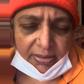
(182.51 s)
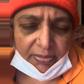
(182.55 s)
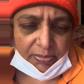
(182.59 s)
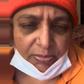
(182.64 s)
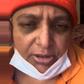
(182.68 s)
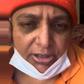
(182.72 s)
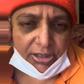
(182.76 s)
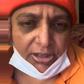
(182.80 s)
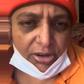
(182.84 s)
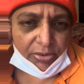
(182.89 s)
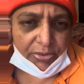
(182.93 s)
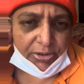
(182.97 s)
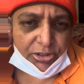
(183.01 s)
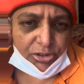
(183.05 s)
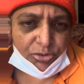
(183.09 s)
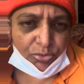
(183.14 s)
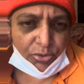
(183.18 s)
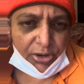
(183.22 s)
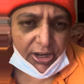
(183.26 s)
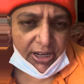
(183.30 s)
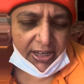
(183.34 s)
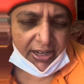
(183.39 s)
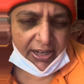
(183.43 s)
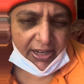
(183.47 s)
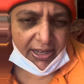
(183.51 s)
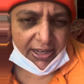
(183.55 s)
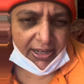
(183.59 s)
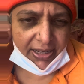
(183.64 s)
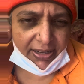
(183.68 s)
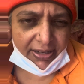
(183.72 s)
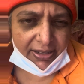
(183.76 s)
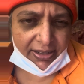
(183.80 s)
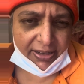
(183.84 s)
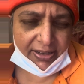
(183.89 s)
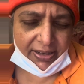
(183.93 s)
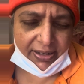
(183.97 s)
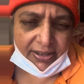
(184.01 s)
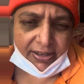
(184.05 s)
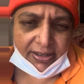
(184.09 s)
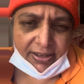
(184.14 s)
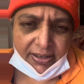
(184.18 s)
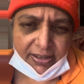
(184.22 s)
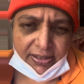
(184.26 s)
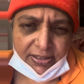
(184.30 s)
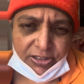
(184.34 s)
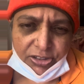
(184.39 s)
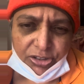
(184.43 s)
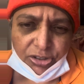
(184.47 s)
But now it's raining.
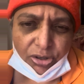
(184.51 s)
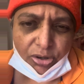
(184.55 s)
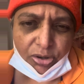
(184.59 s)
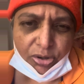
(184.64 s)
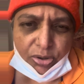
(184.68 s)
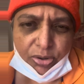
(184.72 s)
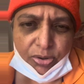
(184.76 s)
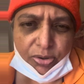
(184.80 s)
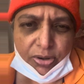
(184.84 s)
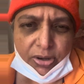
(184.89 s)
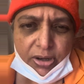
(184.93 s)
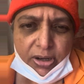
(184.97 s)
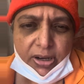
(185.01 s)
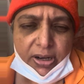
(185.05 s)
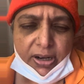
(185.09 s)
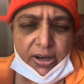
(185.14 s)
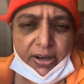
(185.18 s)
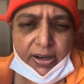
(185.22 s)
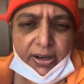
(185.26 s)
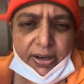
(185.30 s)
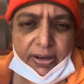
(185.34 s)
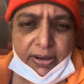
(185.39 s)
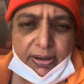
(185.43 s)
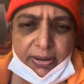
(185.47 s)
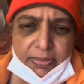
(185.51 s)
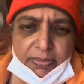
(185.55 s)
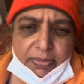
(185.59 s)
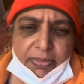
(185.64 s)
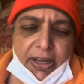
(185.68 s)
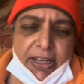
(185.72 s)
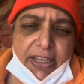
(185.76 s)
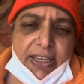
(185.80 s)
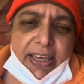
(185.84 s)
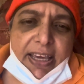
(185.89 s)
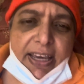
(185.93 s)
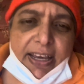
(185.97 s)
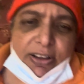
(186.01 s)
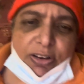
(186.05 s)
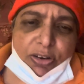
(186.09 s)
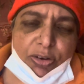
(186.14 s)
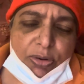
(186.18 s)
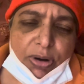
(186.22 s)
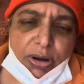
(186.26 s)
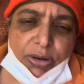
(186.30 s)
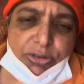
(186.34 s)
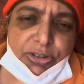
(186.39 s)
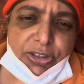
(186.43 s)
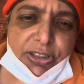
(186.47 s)
So um, I can't
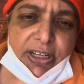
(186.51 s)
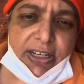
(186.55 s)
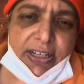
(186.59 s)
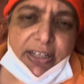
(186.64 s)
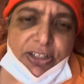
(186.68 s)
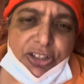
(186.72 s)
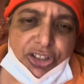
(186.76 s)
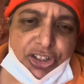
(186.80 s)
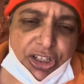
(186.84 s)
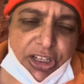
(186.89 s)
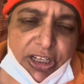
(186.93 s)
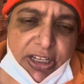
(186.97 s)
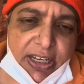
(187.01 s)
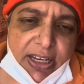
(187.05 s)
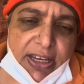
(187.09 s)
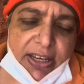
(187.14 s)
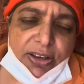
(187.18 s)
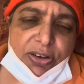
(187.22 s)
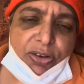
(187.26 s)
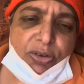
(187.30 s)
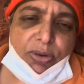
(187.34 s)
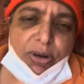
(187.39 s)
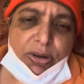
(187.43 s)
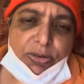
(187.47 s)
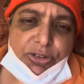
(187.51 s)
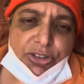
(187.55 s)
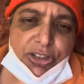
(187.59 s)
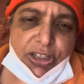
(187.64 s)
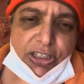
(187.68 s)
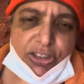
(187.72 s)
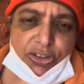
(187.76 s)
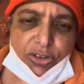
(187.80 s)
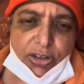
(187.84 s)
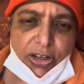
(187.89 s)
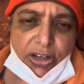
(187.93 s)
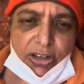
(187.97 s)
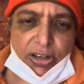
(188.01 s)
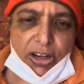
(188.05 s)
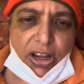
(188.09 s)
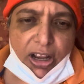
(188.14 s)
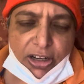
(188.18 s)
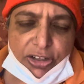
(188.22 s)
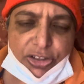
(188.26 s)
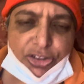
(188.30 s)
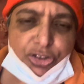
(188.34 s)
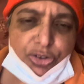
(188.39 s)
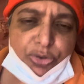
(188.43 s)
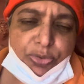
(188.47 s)
go outside and she can't go outside. So they
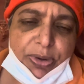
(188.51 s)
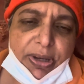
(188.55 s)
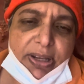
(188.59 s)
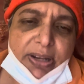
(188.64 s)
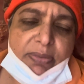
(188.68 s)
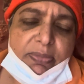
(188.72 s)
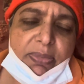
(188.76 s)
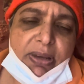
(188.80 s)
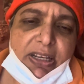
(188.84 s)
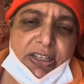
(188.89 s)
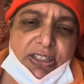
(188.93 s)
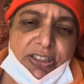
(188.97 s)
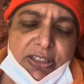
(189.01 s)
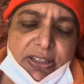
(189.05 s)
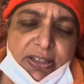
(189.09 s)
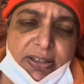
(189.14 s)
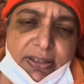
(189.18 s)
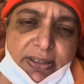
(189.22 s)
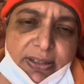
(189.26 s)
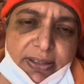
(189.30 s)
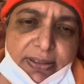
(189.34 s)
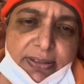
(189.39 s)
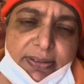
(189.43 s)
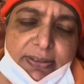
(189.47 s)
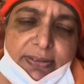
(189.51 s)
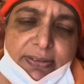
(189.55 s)
locked you in, basically.